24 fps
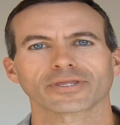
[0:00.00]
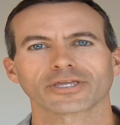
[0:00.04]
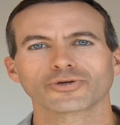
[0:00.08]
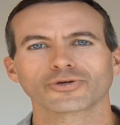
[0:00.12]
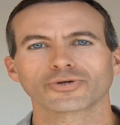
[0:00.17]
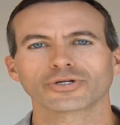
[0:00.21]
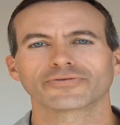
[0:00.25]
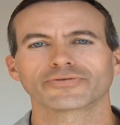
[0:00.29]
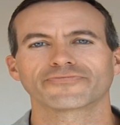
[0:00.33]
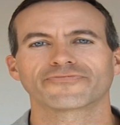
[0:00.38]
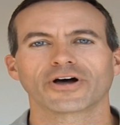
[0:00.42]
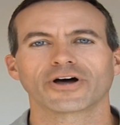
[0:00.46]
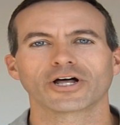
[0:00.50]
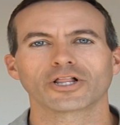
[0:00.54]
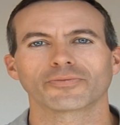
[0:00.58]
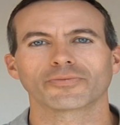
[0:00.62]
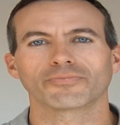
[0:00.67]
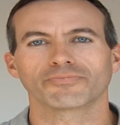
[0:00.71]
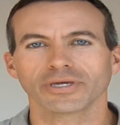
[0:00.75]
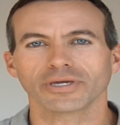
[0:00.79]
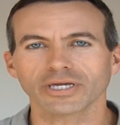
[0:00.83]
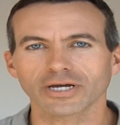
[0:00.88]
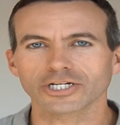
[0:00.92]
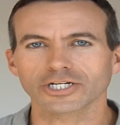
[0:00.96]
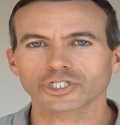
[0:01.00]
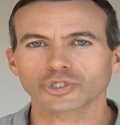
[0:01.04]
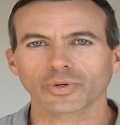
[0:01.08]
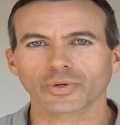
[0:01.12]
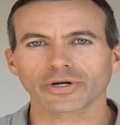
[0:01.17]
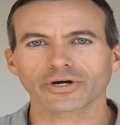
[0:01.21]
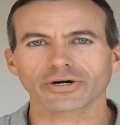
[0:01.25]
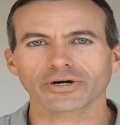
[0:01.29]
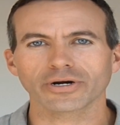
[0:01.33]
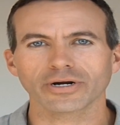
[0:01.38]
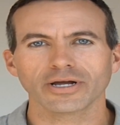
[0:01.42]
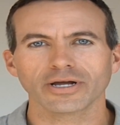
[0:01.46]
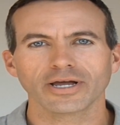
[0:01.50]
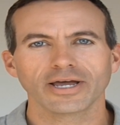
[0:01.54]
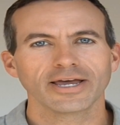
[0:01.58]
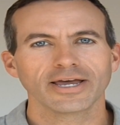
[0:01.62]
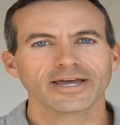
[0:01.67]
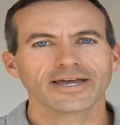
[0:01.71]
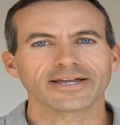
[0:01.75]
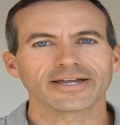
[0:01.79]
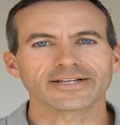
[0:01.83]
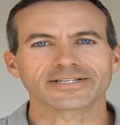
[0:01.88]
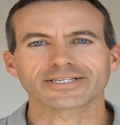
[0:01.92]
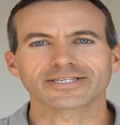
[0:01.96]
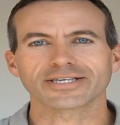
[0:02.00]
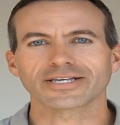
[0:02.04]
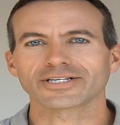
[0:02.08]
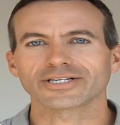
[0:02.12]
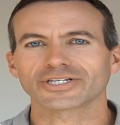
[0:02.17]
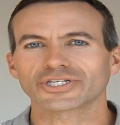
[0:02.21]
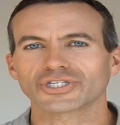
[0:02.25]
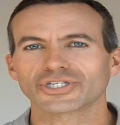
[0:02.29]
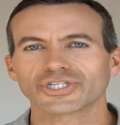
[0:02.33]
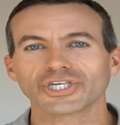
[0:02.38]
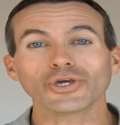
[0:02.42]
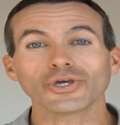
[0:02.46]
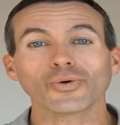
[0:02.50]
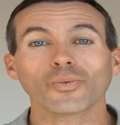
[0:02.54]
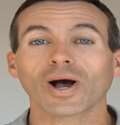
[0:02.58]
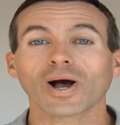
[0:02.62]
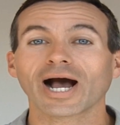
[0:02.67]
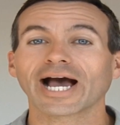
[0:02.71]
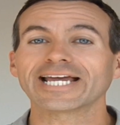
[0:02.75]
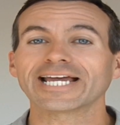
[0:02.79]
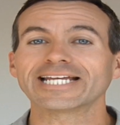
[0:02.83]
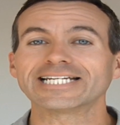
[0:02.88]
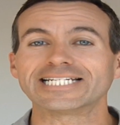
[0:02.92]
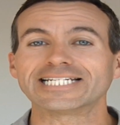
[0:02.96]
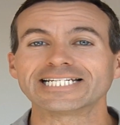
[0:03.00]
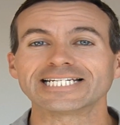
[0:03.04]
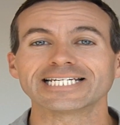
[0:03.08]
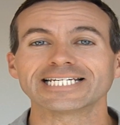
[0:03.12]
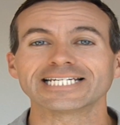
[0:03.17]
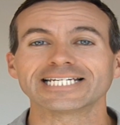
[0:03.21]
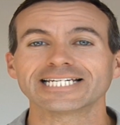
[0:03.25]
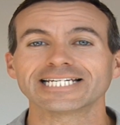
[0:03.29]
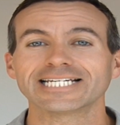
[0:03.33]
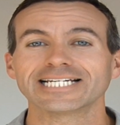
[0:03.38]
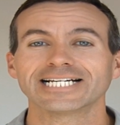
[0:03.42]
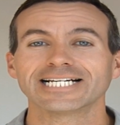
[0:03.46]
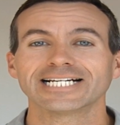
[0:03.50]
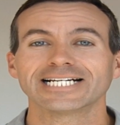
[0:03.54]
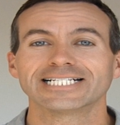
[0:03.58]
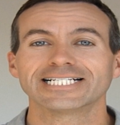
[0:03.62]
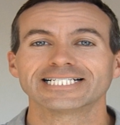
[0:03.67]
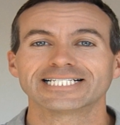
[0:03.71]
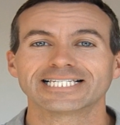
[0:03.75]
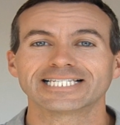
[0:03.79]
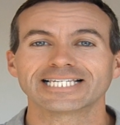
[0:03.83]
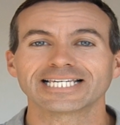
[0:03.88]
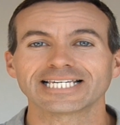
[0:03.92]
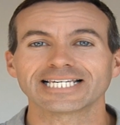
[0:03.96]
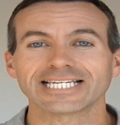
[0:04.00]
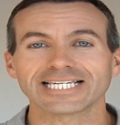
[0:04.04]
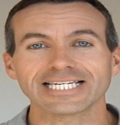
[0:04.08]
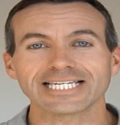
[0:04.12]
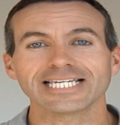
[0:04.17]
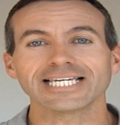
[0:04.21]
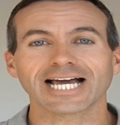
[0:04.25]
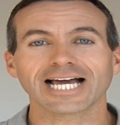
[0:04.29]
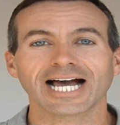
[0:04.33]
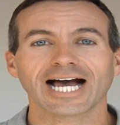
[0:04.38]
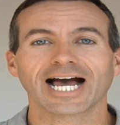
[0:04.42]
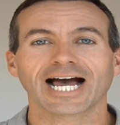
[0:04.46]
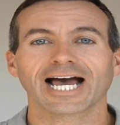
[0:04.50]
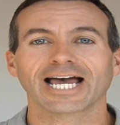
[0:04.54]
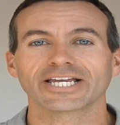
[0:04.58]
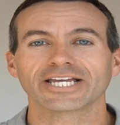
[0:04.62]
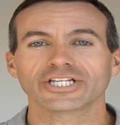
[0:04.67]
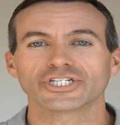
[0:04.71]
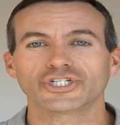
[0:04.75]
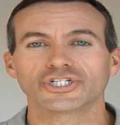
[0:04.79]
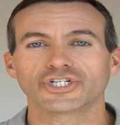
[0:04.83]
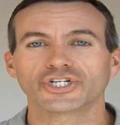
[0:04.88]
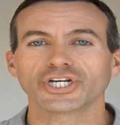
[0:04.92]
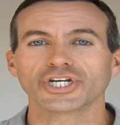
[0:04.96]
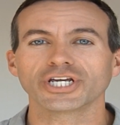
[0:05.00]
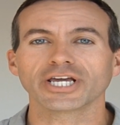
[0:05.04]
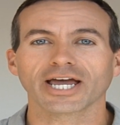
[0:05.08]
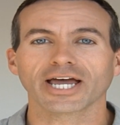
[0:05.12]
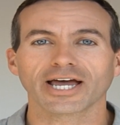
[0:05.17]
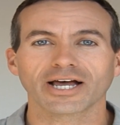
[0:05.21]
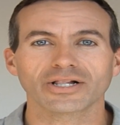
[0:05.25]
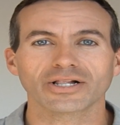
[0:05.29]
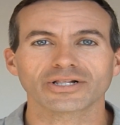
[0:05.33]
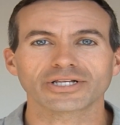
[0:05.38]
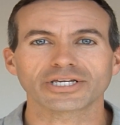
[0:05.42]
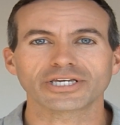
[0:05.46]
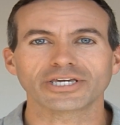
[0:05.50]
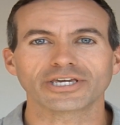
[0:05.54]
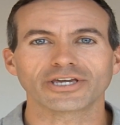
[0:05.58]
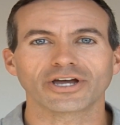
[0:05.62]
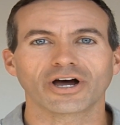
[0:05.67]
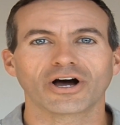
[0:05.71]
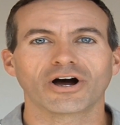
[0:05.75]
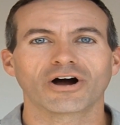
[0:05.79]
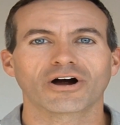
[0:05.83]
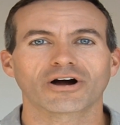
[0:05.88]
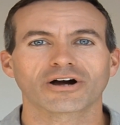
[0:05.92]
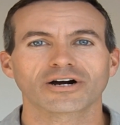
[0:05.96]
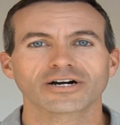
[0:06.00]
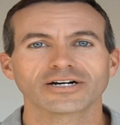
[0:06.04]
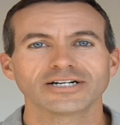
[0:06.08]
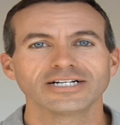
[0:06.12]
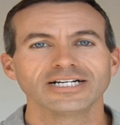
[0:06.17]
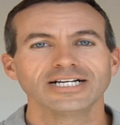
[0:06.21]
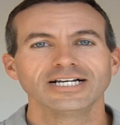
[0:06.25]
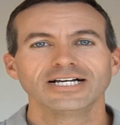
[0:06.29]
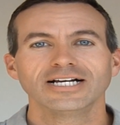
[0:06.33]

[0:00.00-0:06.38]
You can follow me on Twitter. It's CYD Z E I G L E R.